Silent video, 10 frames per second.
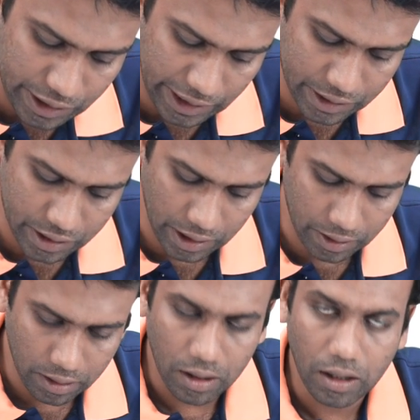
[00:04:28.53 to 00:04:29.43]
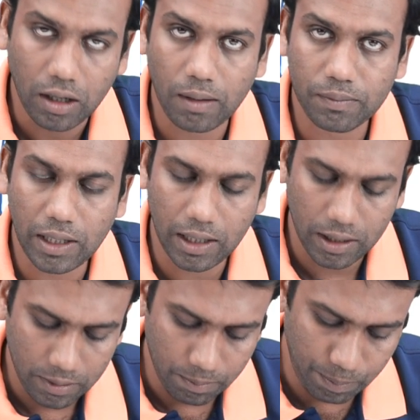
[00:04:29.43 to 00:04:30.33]
direction of the
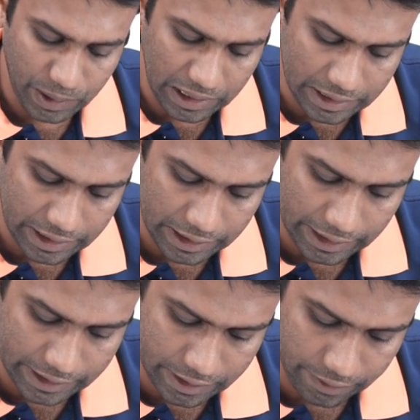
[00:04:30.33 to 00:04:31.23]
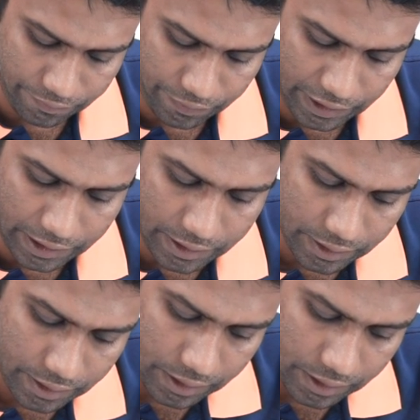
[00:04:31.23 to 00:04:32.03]
built-in electric field.